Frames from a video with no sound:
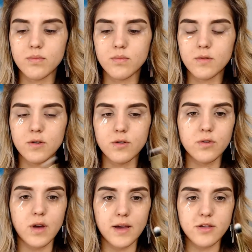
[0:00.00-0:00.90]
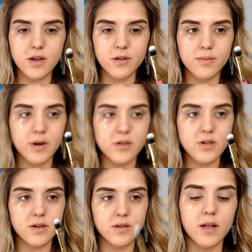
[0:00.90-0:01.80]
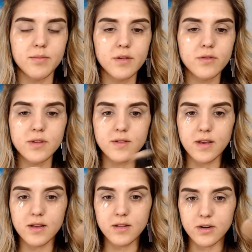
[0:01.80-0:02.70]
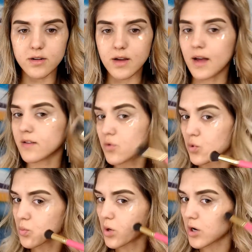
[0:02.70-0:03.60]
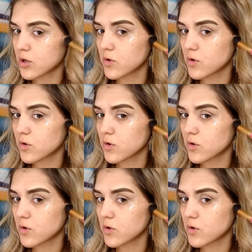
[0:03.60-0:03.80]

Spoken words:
Two eyeshadow brushes. This one is like a little contour brush.